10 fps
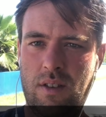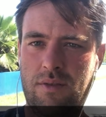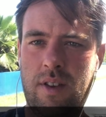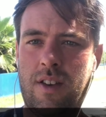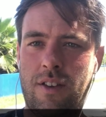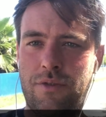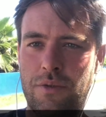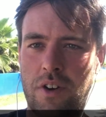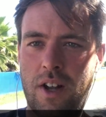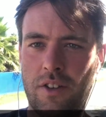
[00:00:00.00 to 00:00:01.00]
if, if you've
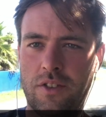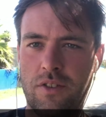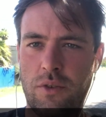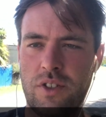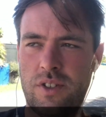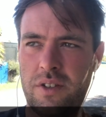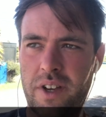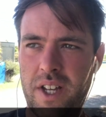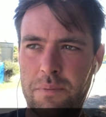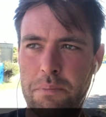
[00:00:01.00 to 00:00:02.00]
got any other notions in your
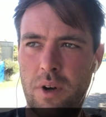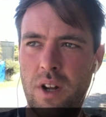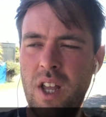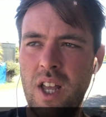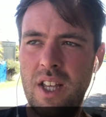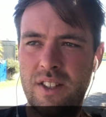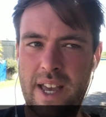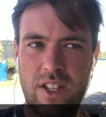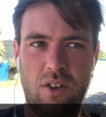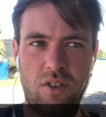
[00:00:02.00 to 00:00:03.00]
head. But
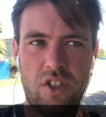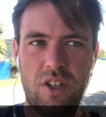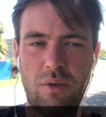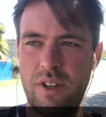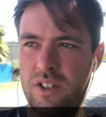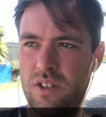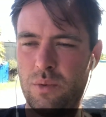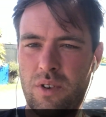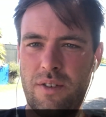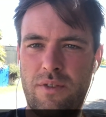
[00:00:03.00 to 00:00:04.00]
technology, which is
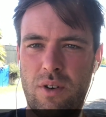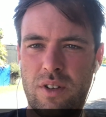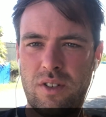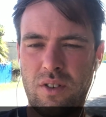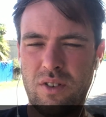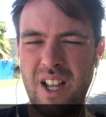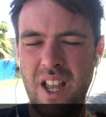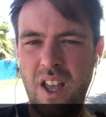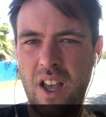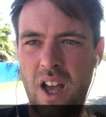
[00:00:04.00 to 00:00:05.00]
what I focus on,
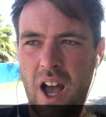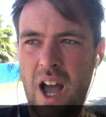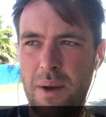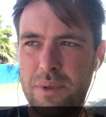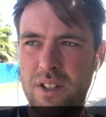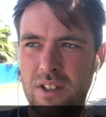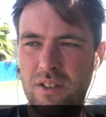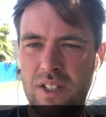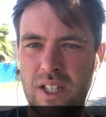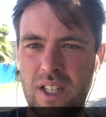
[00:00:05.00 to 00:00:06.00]

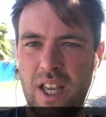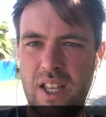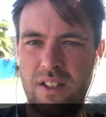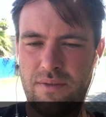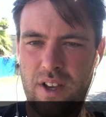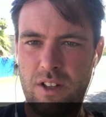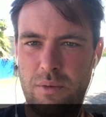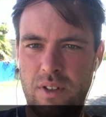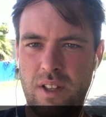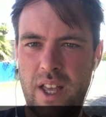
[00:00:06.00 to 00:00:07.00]
absolutely is
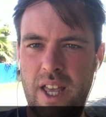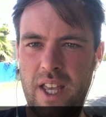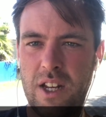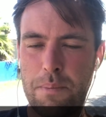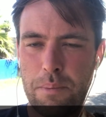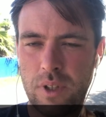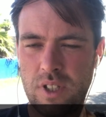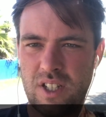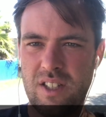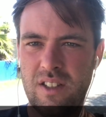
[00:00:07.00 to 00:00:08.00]
available in
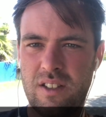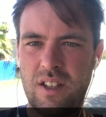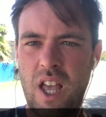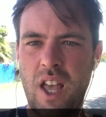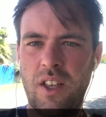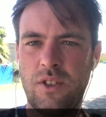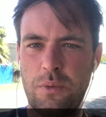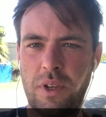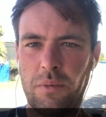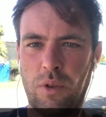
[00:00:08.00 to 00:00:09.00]
abundance to
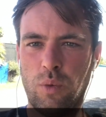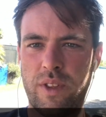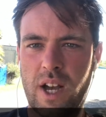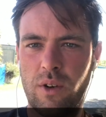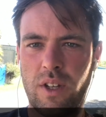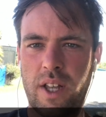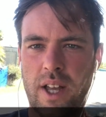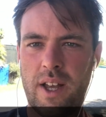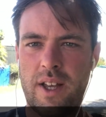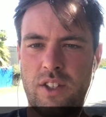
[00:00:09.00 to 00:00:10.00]
people without
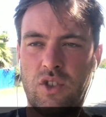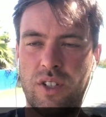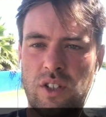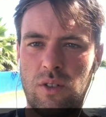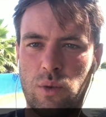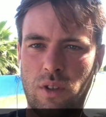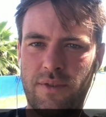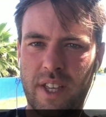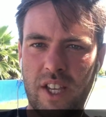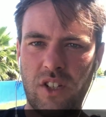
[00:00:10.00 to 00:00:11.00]
uh, traditional
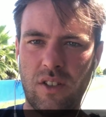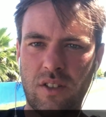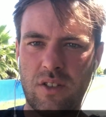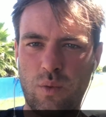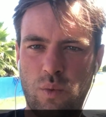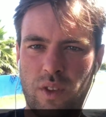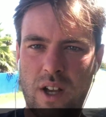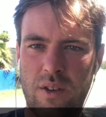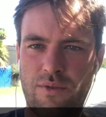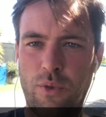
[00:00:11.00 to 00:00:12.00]
qualifications,
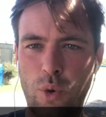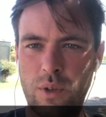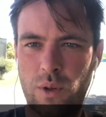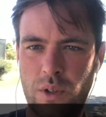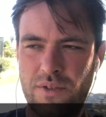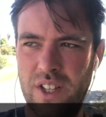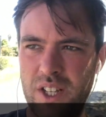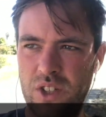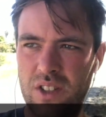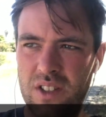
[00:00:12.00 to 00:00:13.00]
without formal
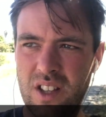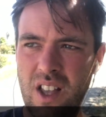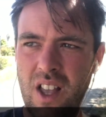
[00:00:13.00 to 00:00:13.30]
qualifications,